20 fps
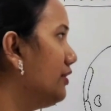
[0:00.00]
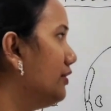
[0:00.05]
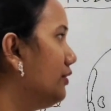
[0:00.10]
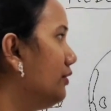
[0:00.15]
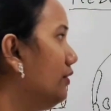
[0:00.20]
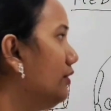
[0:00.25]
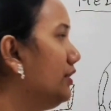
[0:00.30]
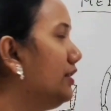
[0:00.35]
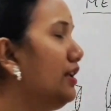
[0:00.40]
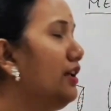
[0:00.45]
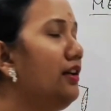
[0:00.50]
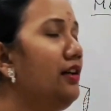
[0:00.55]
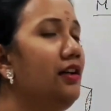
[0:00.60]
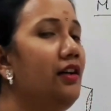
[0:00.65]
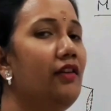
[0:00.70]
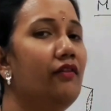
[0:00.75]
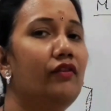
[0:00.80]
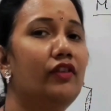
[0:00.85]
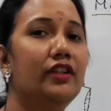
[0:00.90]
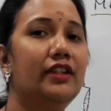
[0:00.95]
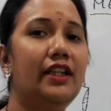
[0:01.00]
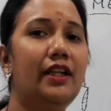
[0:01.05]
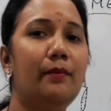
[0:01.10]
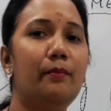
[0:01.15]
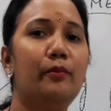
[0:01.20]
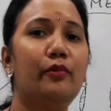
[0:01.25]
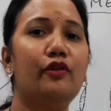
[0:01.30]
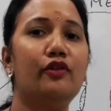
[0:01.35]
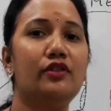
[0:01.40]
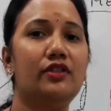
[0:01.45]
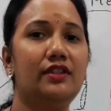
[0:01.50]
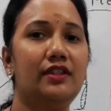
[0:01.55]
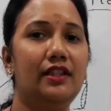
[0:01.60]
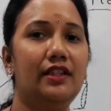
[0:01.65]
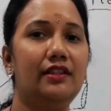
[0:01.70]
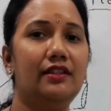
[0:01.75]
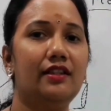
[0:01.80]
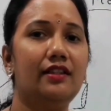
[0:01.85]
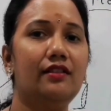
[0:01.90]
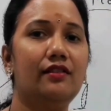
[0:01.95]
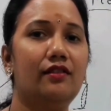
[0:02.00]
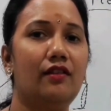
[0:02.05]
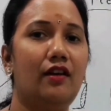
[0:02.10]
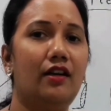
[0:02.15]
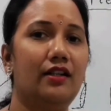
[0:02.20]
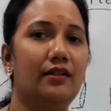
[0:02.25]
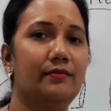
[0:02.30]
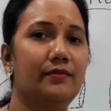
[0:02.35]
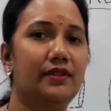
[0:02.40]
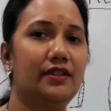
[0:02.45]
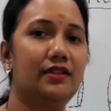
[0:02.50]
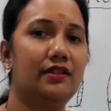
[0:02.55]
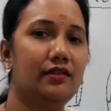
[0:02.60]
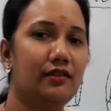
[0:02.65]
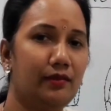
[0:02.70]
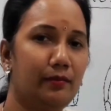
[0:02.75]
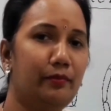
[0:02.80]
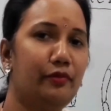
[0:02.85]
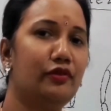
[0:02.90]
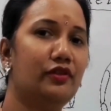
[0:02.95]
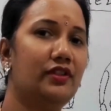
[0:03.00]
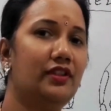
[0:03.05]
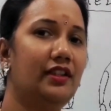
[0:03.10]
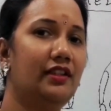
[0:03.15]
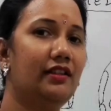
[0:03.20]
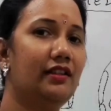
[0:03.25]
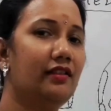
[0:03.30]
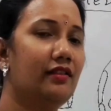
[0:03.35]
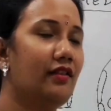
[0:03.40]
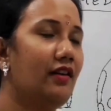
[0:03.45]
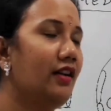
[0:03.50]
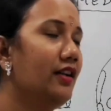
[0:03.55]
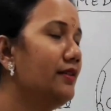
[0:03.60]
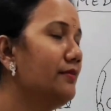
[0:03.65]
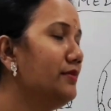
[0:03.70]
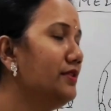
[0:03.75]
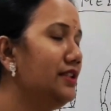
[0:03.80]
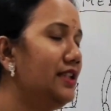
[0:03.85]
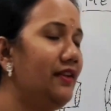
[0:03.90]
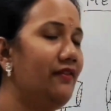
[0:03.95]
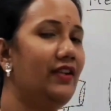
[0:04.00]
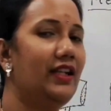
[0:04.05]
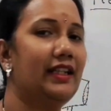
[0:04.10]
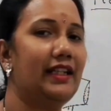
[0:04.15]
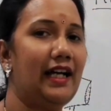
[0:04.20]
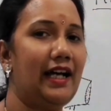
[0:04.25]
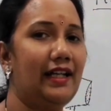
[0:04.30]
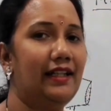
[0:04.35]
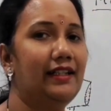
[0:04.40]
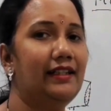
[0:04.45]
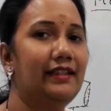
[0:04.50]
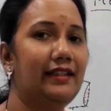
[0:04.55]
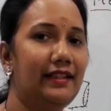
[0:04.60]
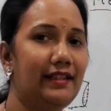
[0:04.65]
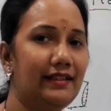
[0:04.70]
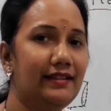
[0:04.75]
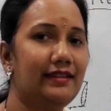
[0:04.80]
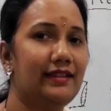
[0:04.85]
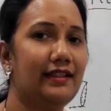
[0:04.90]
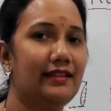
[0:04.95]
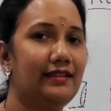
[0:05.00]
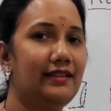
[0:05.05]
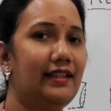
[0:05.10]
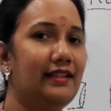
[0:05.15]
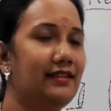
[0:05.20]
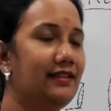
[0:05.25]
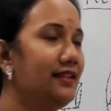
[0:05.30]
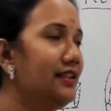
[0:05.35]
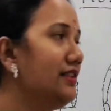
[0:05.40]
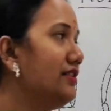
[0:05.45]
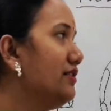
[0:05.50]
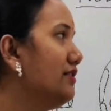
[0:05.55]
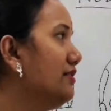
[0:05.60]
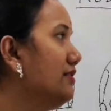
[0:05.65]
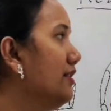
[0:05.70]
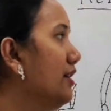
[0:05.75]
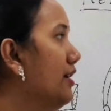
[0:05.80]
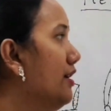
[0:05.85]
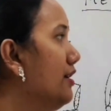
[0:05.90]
So for the posterior columns, so the posterior columns, they will carry these sensations.